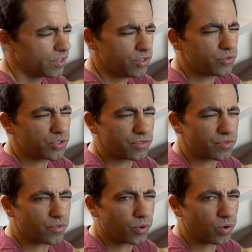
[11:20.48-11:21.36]
they're using
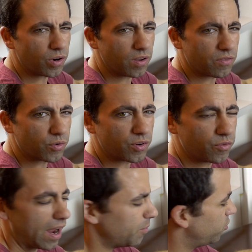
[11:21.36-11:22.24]
for, uh, for
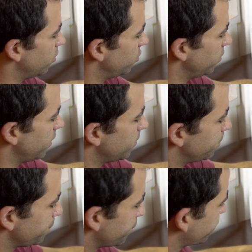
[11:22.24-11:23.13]
rapid charging now.
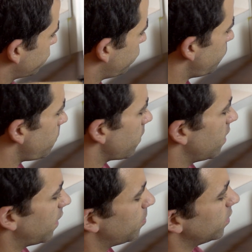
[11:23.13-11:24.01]

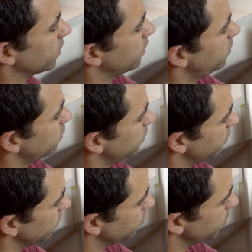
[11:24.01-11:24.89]
If I plug this into the
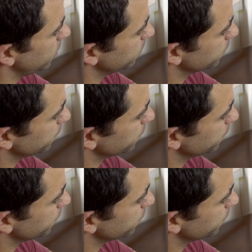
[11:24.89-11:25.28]
six P,